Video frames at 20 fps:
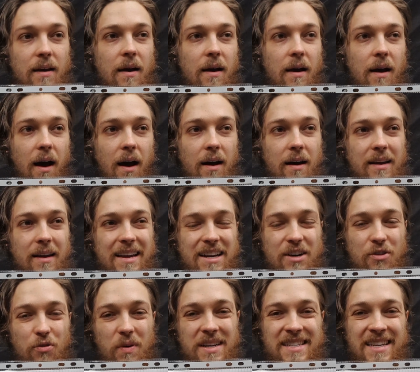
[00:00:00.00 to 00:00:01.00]
an
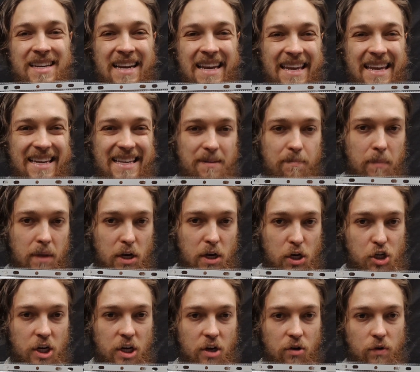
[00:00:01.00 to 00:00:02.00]
increasingly
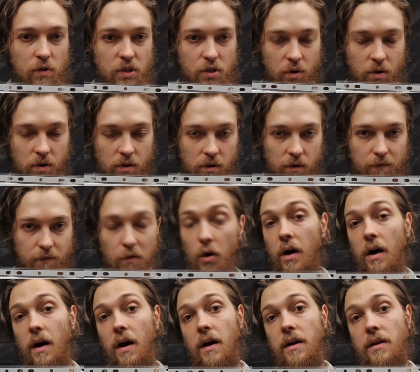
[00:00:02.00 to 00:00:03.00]
diminishing return for
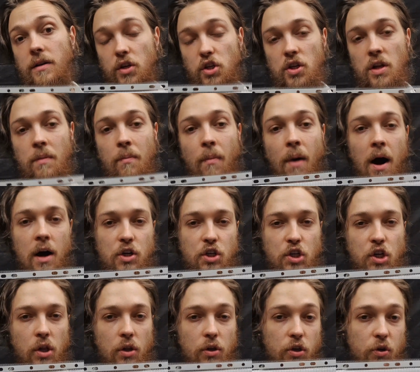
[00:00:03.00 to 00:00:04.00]
an additional
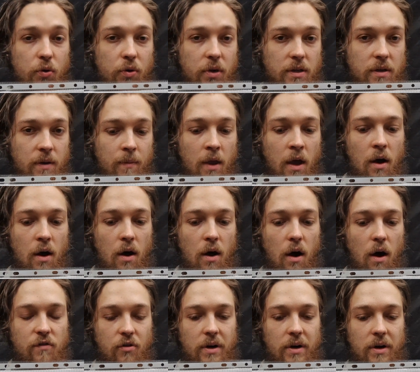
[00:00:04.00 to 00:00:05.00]
marginal unit of
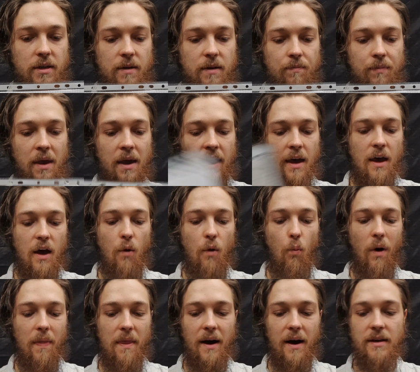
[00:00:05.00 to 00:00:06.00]
creatine.
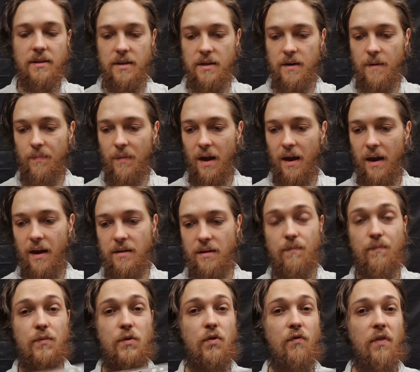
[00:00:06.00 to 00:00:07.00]
One idea I had
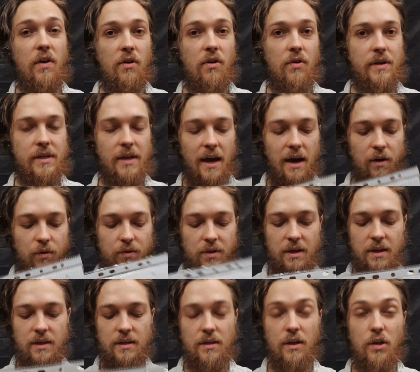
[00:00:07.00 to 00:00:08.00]
to figure this out
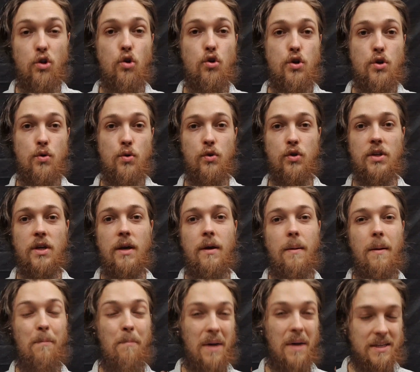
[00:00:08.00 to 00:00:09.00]
is to use
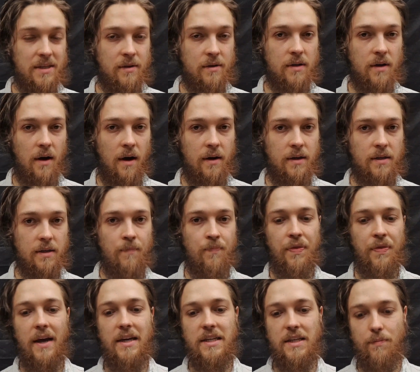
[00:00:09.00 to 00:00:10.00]
muscle size
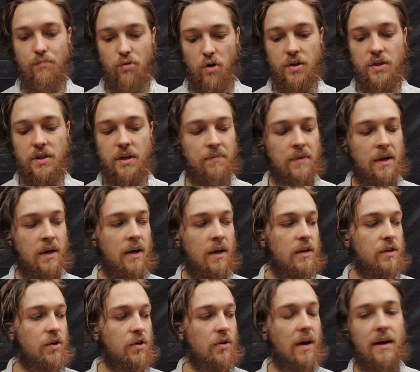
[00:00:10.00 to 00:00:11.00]
as a proxy.
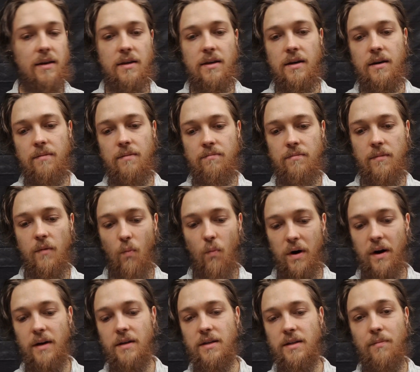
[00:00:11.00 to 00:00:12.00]
So the idea, one
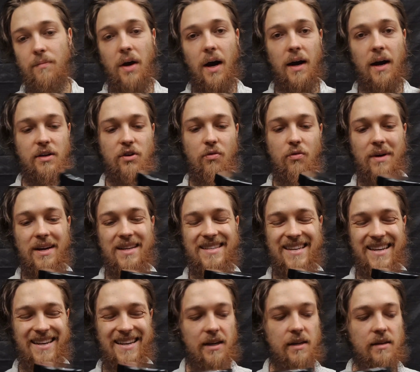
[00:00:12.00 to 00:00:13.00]
idea behind
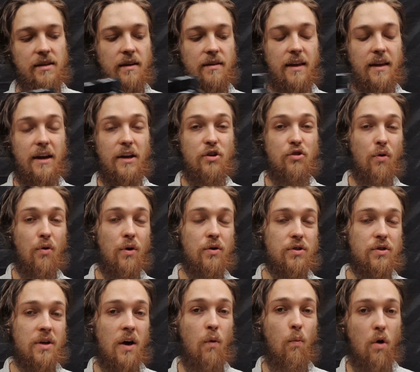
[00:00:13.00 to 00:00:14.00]
creatine is that it draws
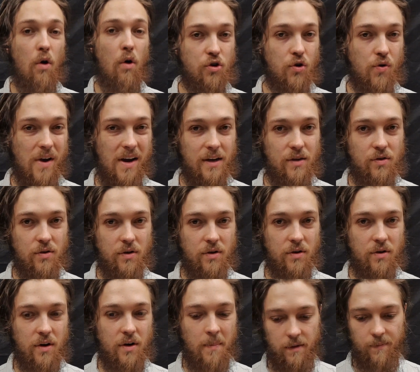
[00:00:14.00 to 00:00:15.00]
water into the
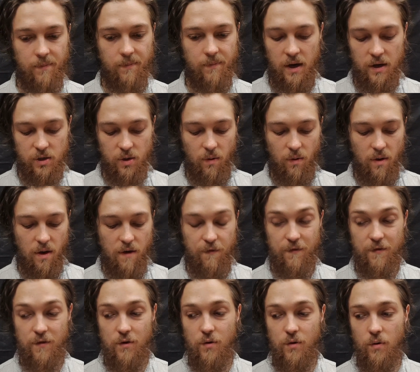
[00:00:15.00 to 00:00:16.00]
muscle. So if
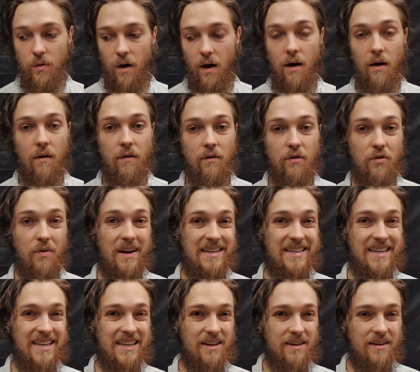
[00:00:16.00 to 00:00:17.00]
you are
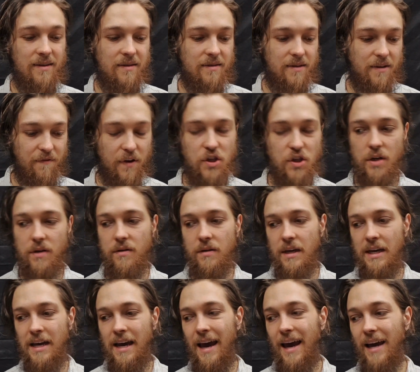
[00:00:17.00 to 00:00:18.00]
creatine deficient
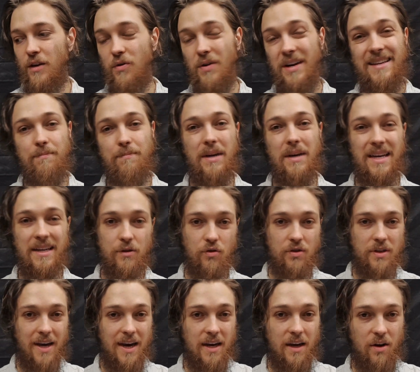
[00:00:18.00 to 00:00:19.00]
and you then begin to
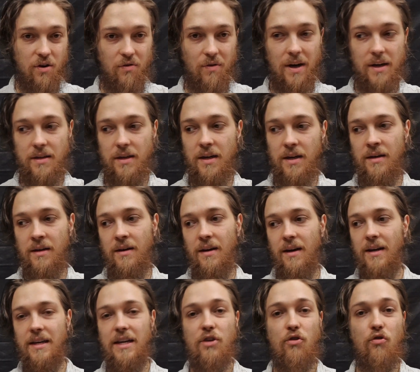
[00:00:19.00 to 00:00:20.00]
take creatine
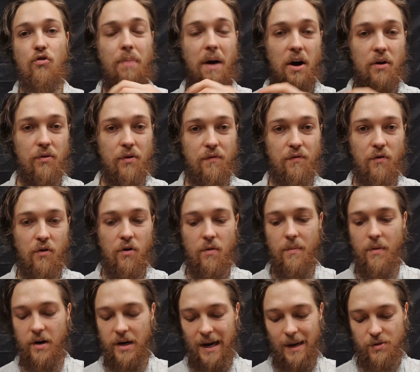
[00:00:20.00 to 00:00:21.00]
in either powdered form
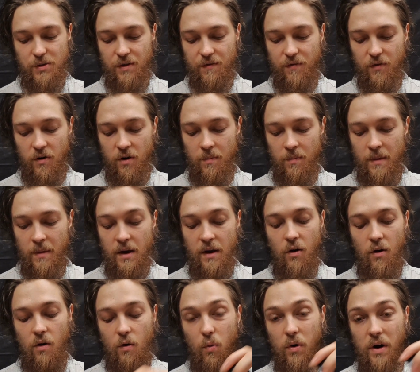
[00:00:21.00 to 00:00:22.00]
or capsule form
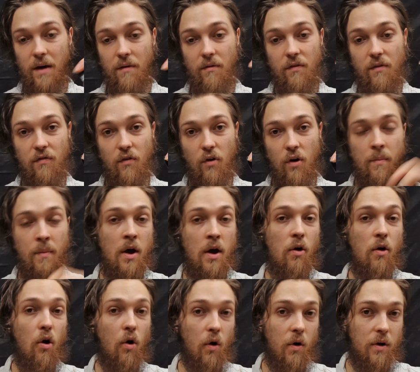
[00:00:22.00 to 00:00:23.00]
or whatever form,
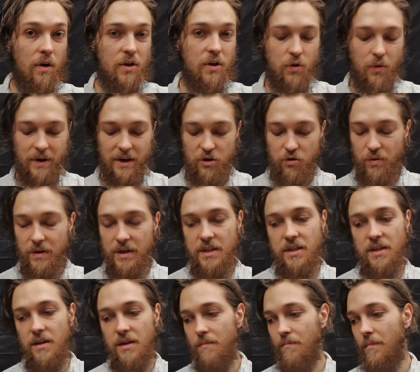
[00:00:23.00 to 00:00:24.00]
or you
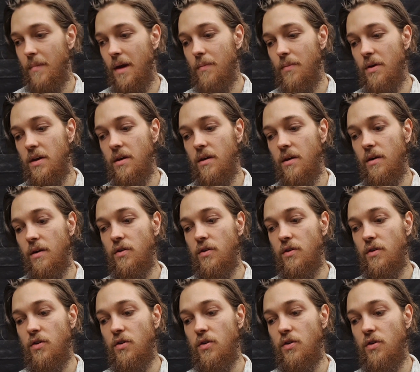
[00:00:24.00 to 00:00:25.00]
increase maybe your
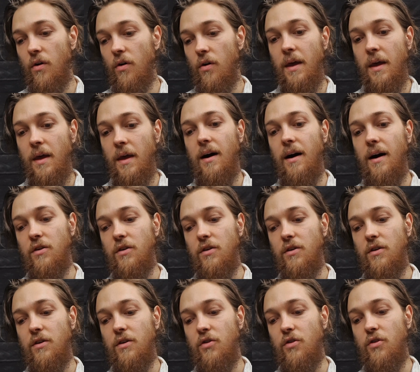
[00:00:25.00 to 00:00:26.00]
uh,
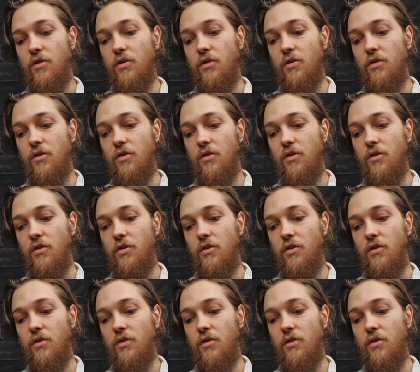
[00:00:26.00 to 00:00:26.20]
creatine